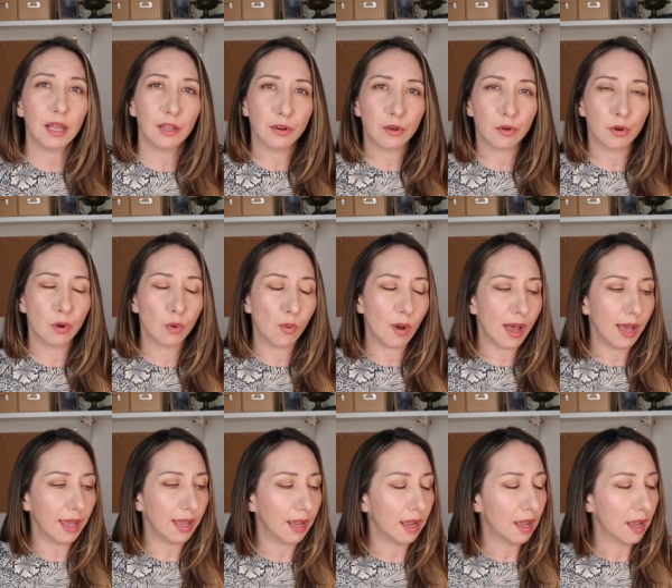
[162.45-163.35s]
I don't know
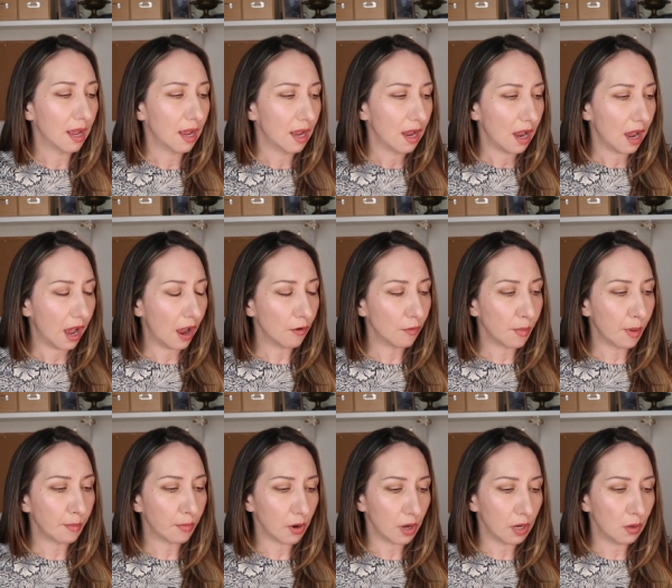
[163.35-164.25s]
why. I
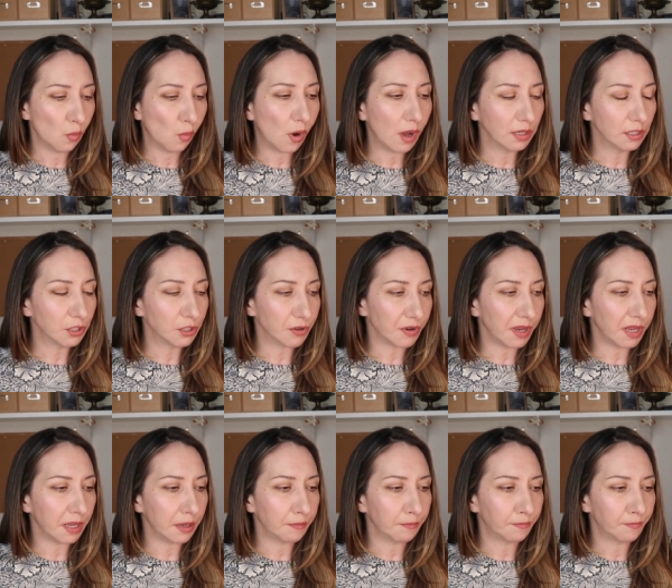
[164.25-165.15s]
remember in one
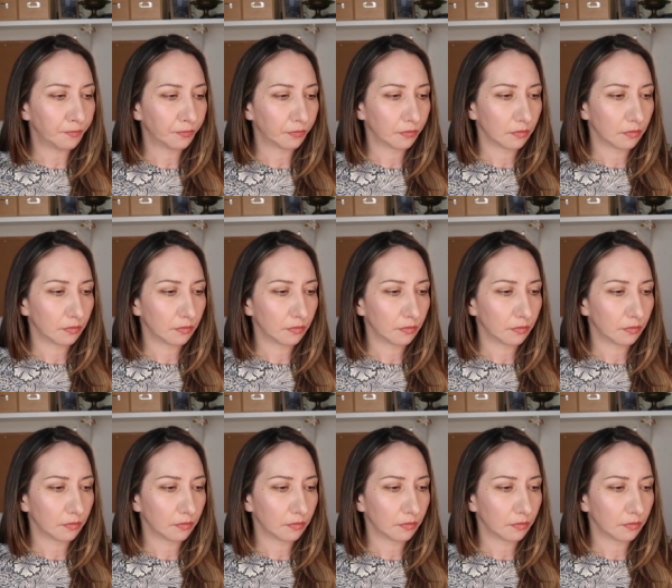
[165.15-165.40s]
dream,